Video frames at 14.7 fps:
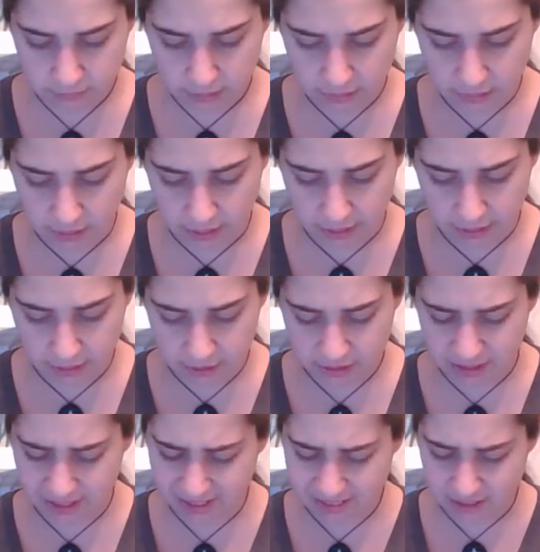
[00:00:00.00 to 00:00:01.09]
like? Or
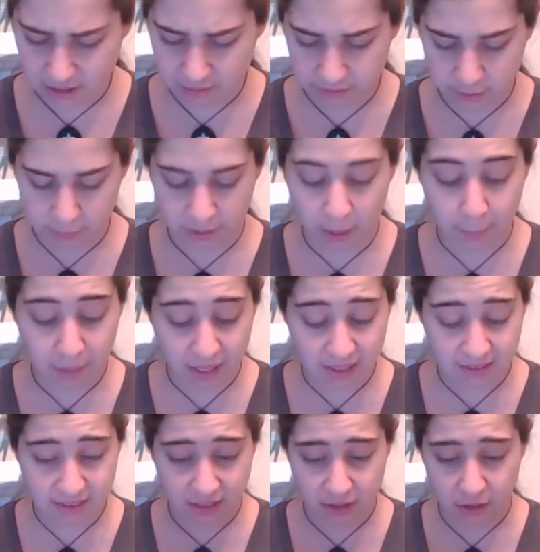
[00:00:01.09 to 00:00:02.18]
did I see it on Facebook? I might
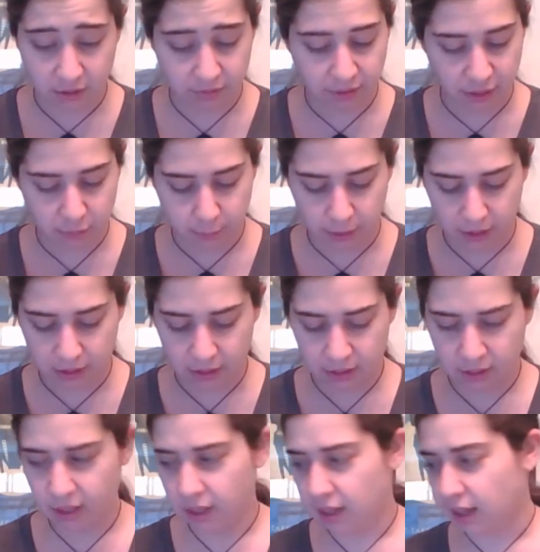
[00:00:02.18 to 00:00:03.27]
have seen it on Facebook.
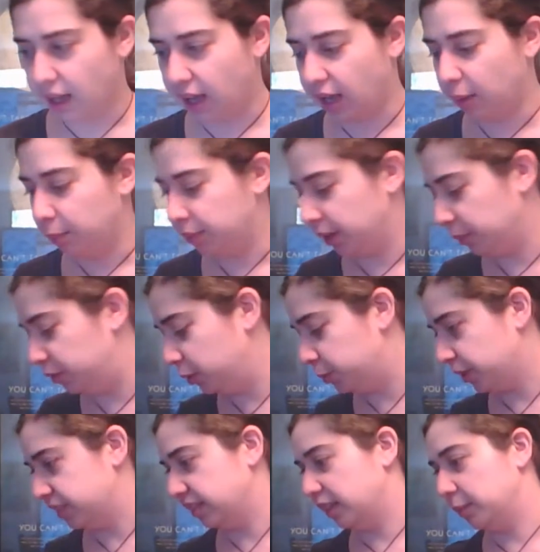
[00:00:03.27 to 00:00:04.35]
But I'm super
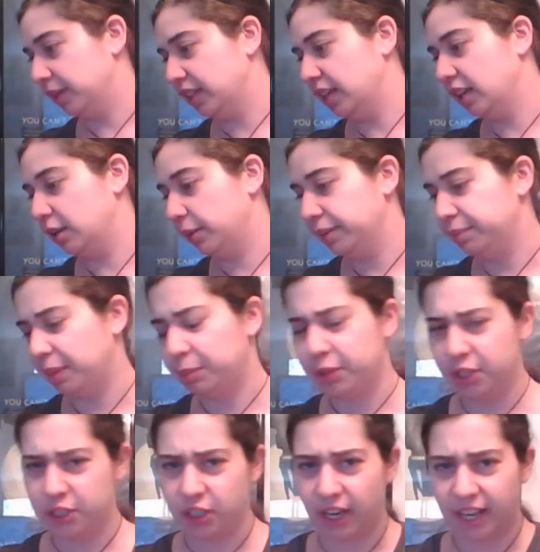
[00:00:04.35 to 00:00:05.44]
excited about the colorway. I'm
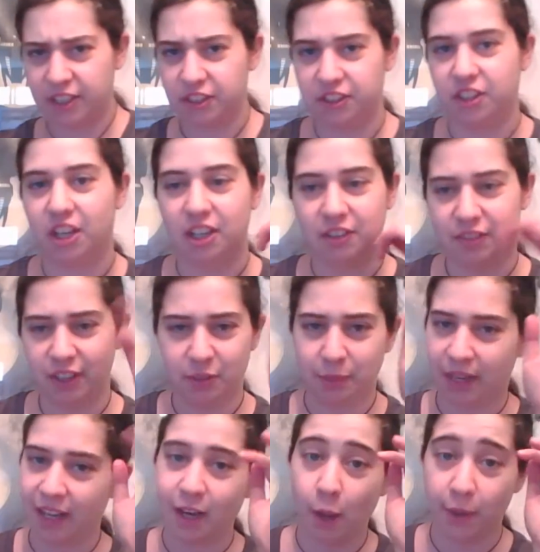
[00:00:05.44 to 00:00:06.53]
pretty sure I actually saw it on Facebook.
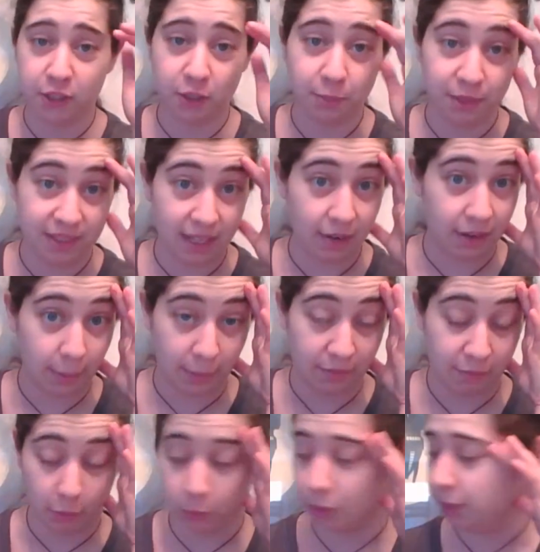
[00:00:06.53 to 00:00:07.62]
I know I shouldn't be staring at my
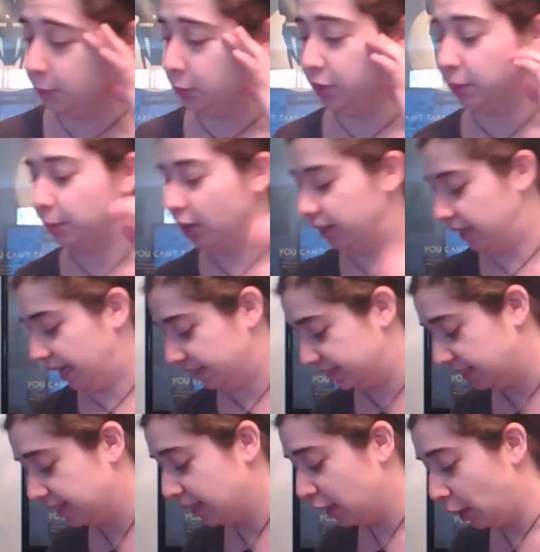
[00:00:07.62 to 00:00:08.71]
phone while I'm doing the podcast.
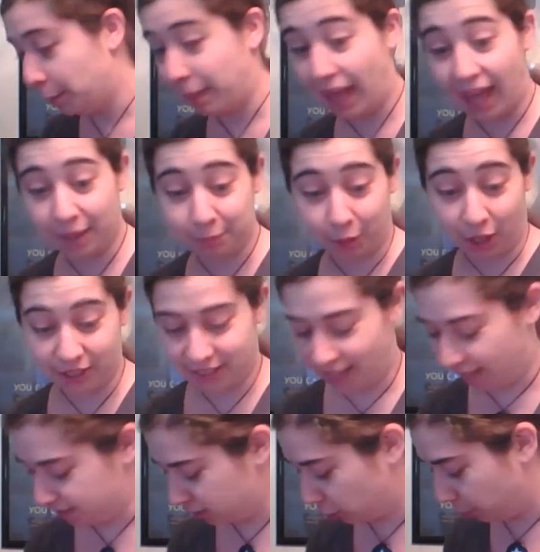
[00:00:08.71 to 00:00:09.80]
Bad
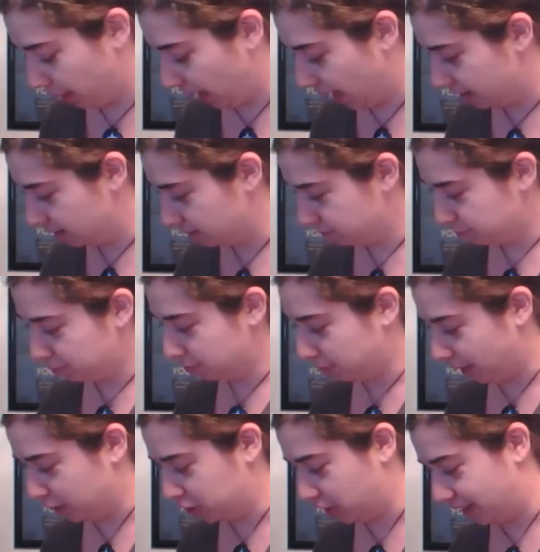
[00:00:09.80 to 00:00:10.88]
podcaster. Bad.
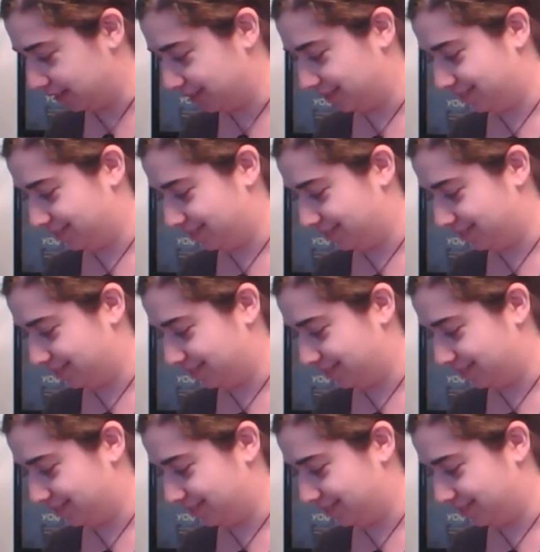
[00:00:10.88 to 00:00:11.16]
Bad Jess.